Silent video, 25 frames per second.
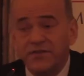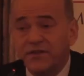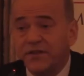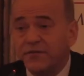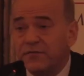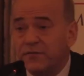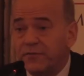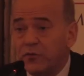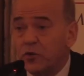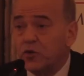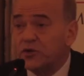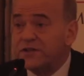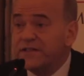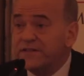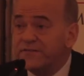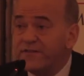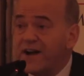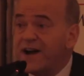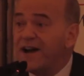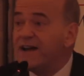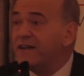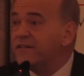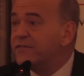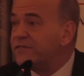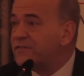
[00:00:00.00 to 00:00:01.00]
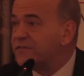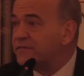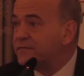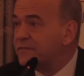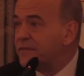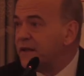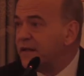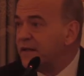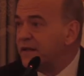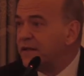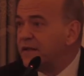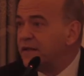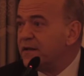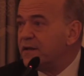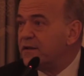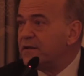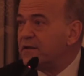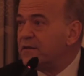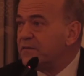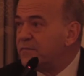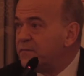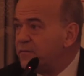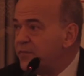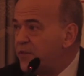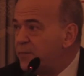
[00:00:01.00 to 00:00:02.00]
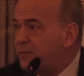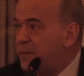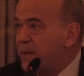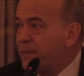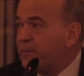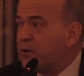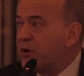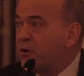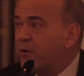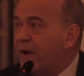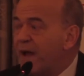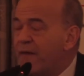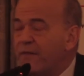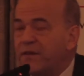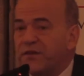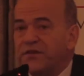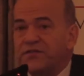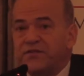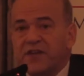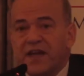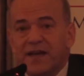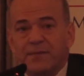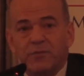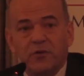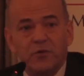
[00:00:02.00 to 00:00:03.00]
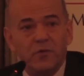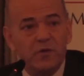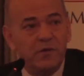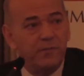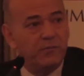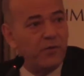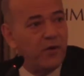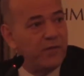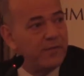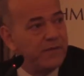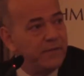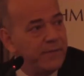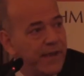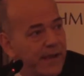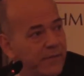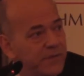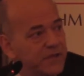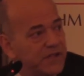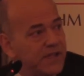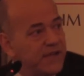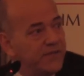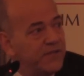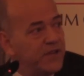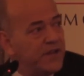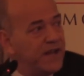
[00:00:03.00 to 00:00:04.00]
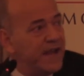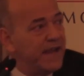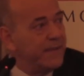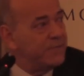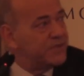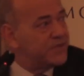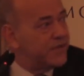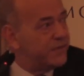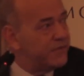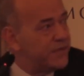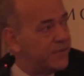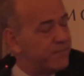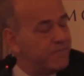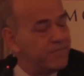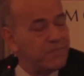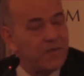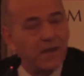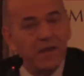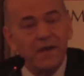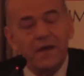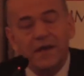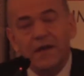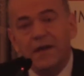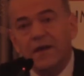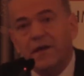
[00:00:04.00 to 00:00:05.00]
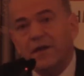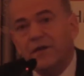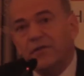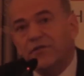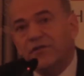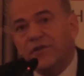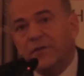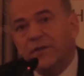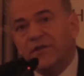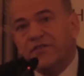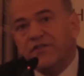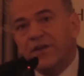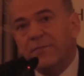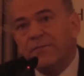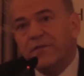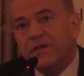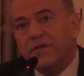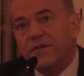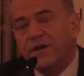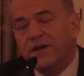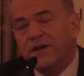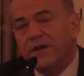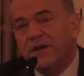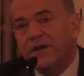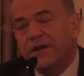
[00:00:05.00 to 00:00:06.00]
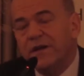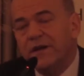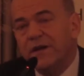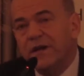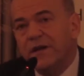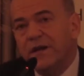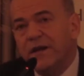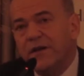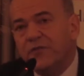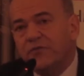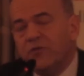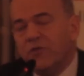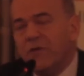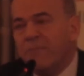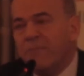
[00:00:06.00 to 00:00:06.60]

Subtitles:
is at 45. The people around this table will probably be able to give the names of them. So it's something that is